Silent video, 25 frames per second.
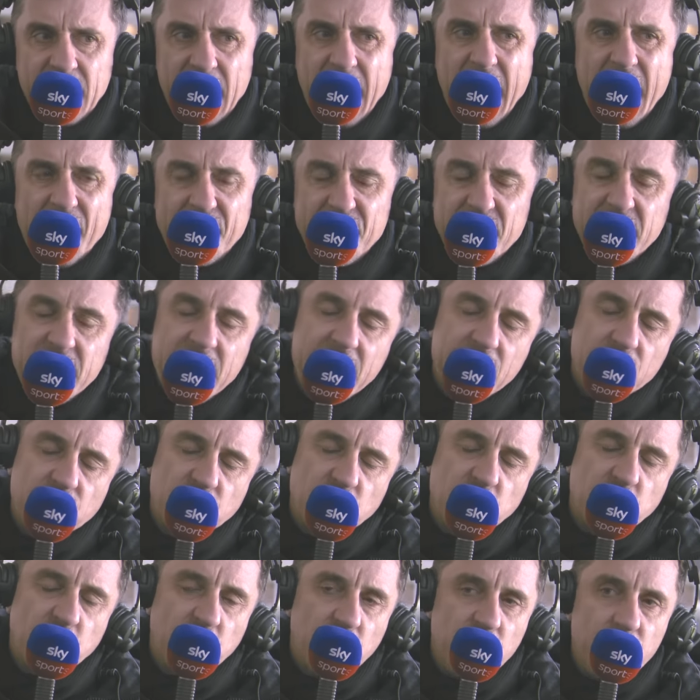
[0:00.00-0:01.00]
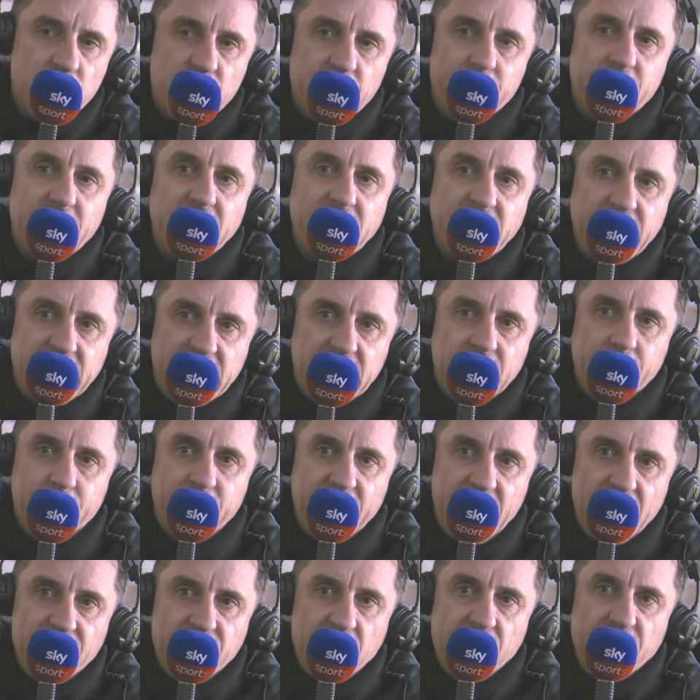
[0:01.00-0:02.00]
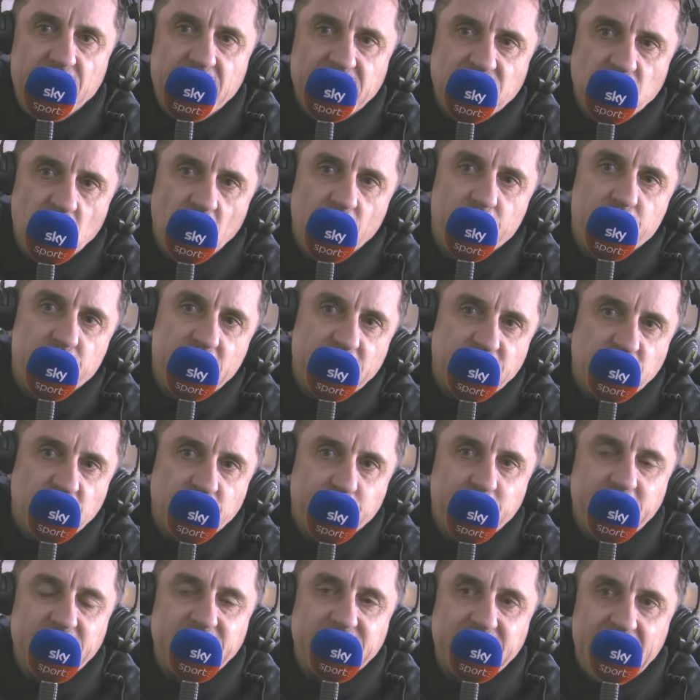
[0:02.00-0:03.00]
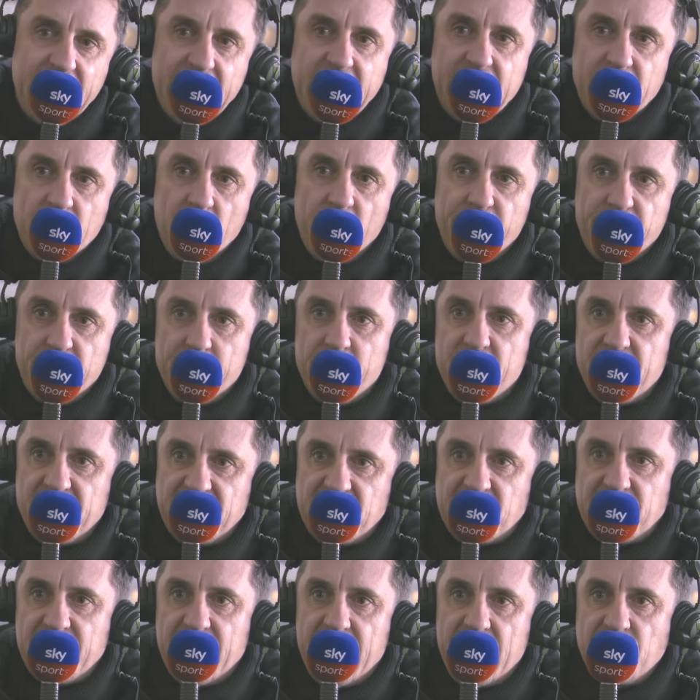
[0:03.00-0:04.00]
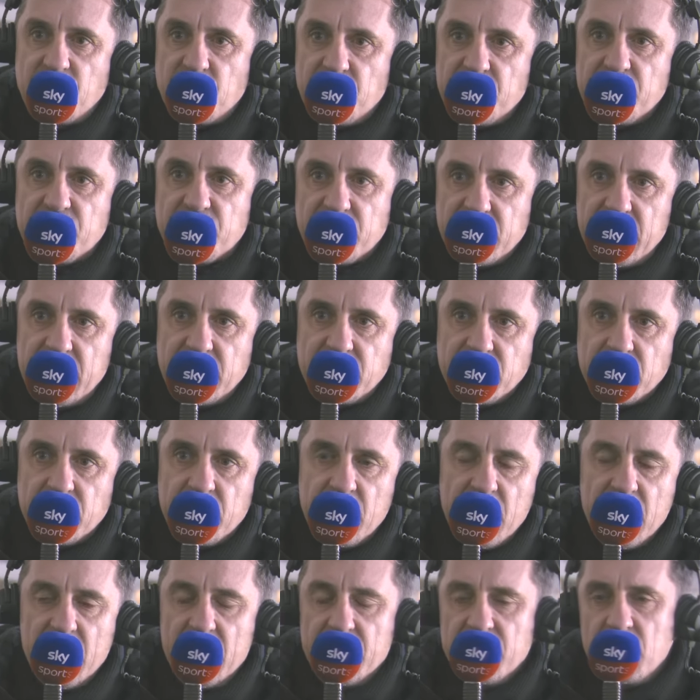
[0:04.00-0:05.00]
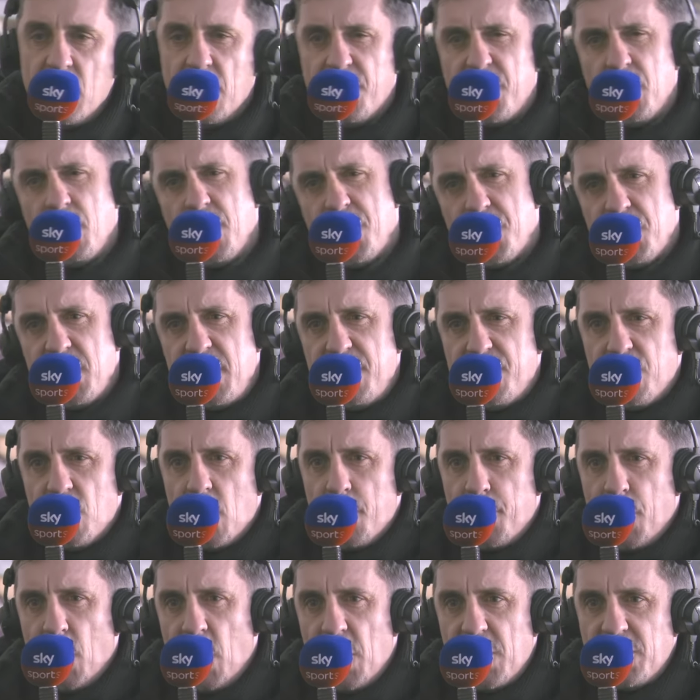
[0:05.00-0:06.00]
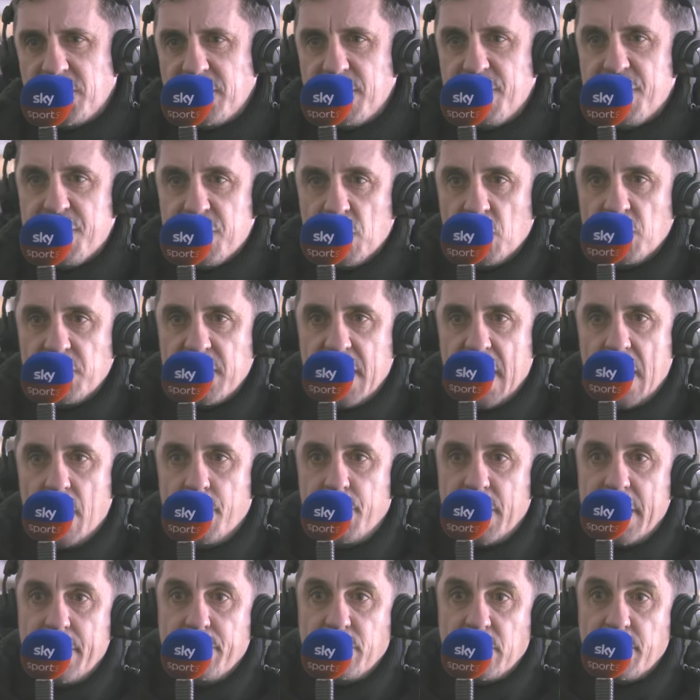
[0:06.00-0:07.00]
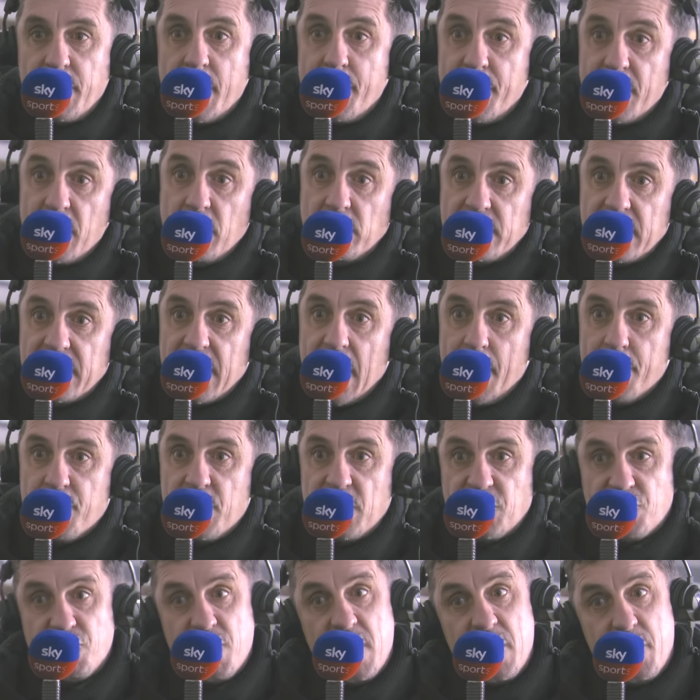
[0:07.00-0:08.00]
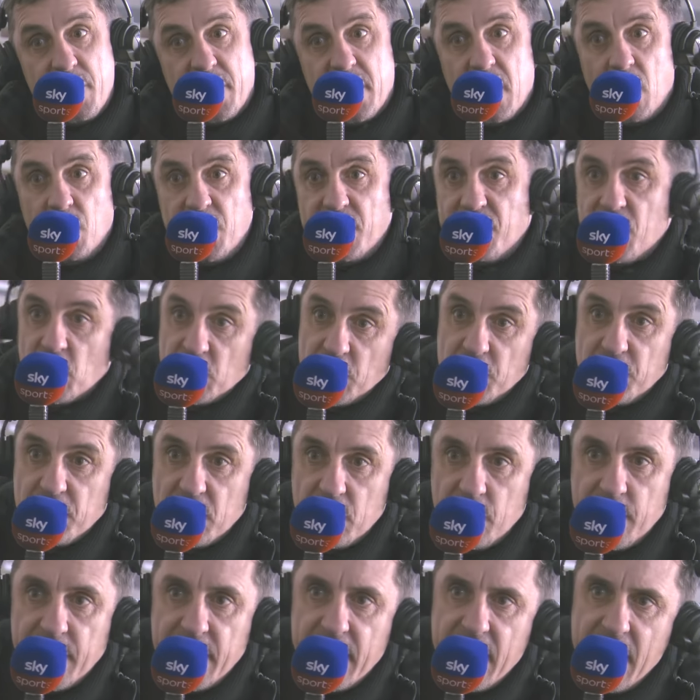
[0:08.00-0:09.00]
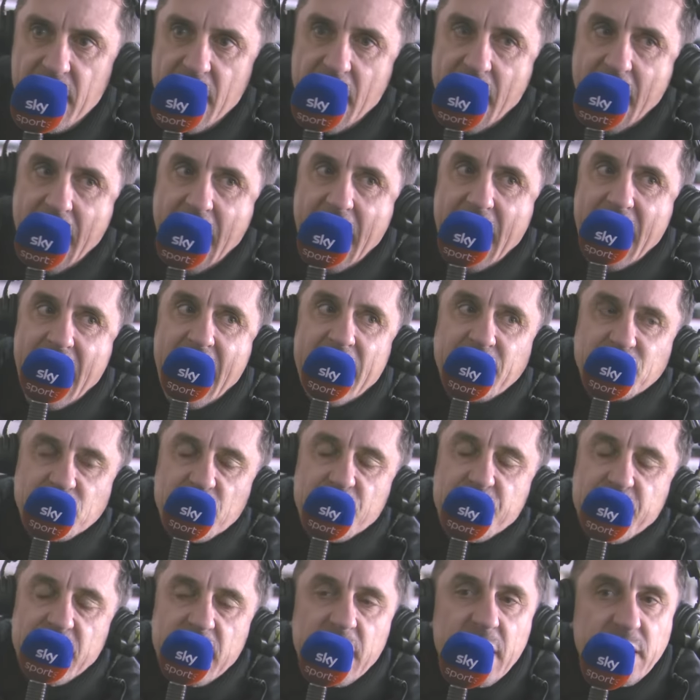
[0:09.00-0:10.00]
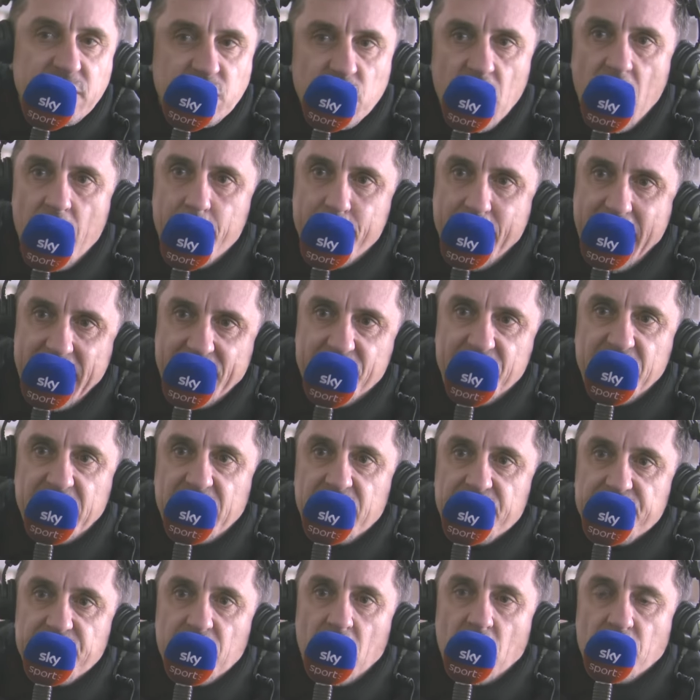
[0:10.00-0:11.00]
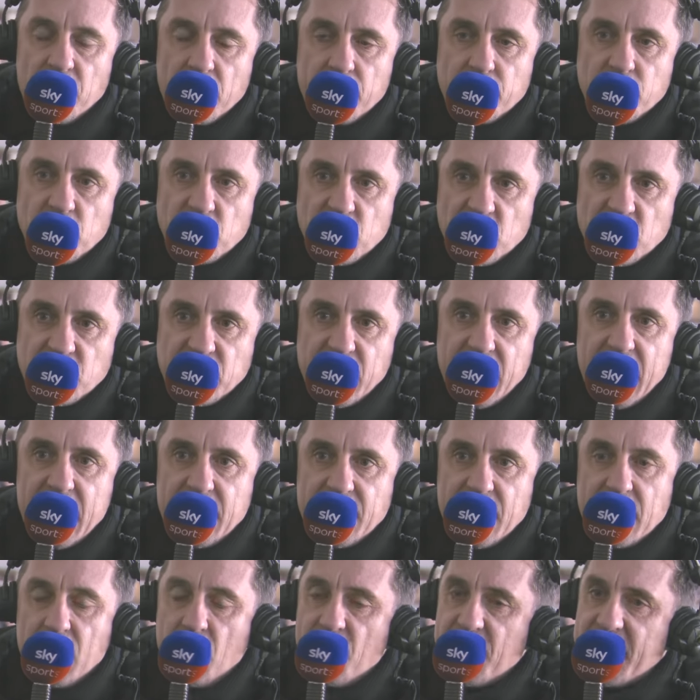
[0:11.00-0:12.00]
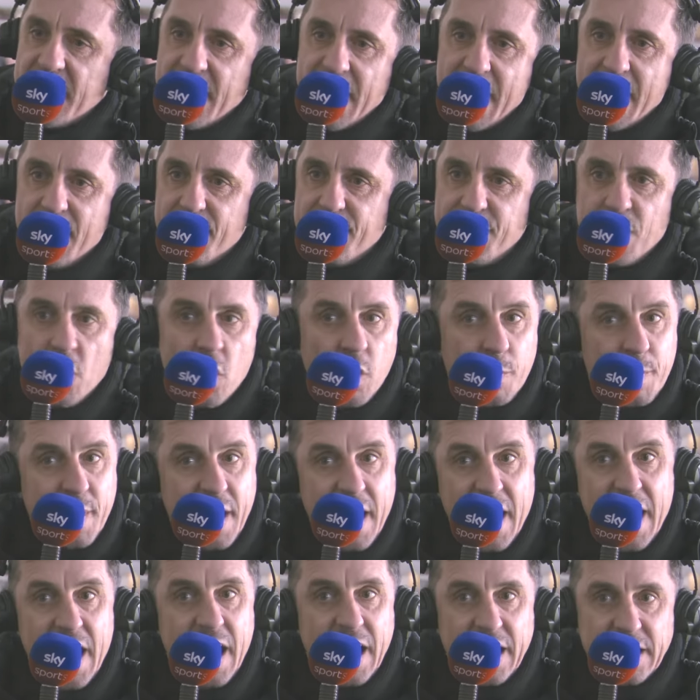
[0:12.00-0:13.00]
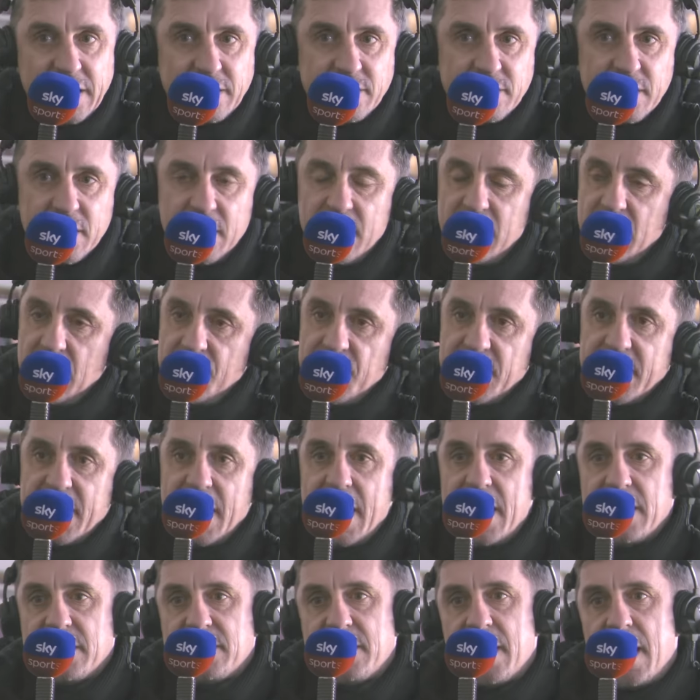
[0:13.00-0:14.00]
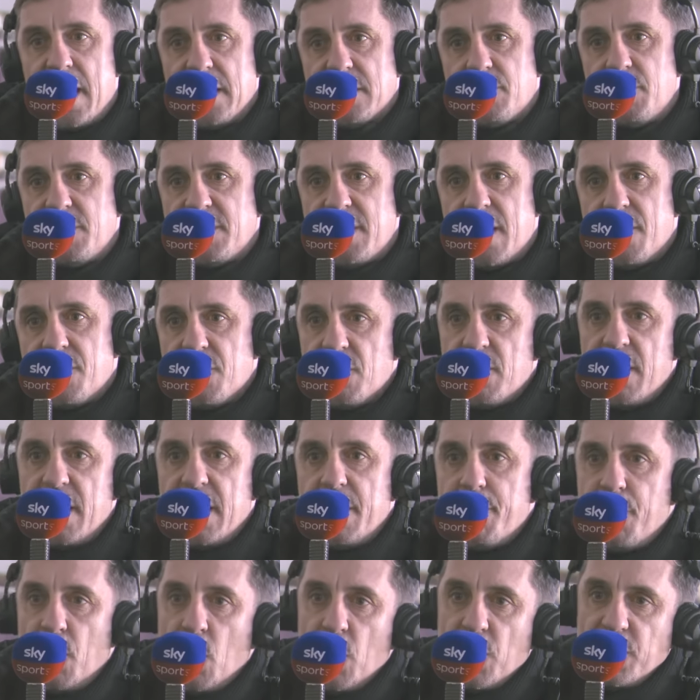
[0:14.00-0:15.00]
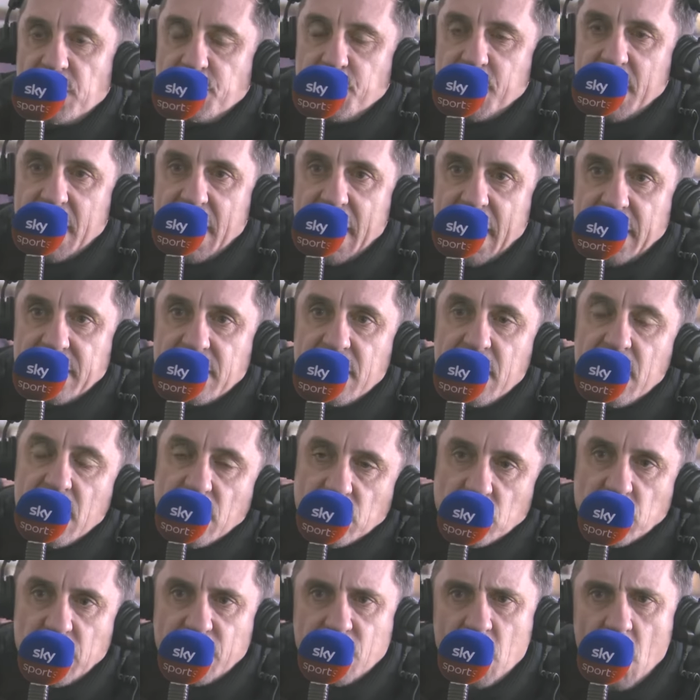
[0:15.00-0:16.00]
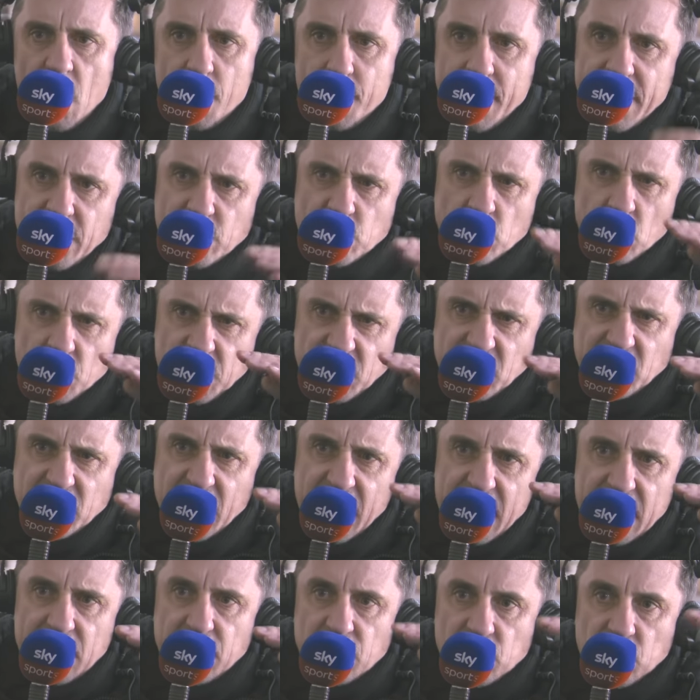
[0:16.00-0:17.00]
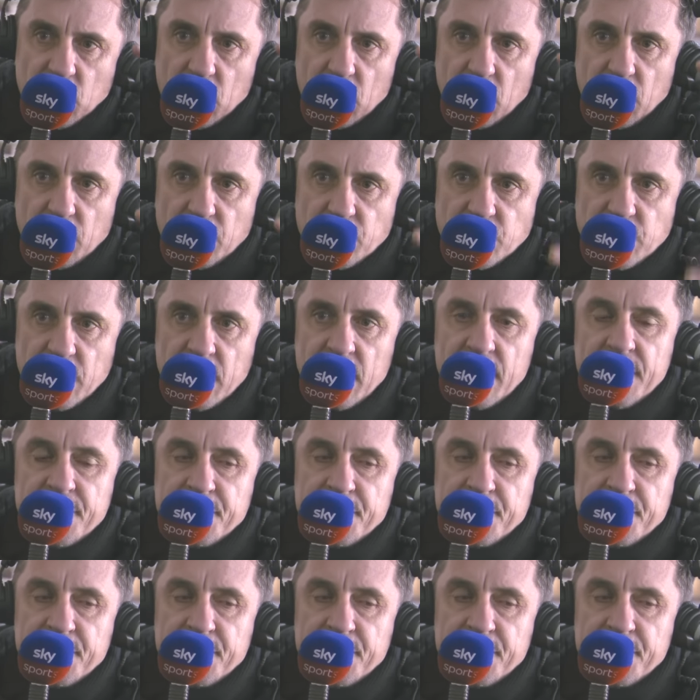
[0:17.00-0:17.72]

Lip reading: I think it could suit them a little bit that their sort of pressure's been taken off them at this stage in the season. You know, if they were 3-4 points in front now, people would be building that pressure. Here we go, they've got to do it. I actually think it's not a bad thing for them just to stay in there. Now, they can't fall behind, and they can't start to be 7 or 8 points behind, so they've got to make sure they stay in touch.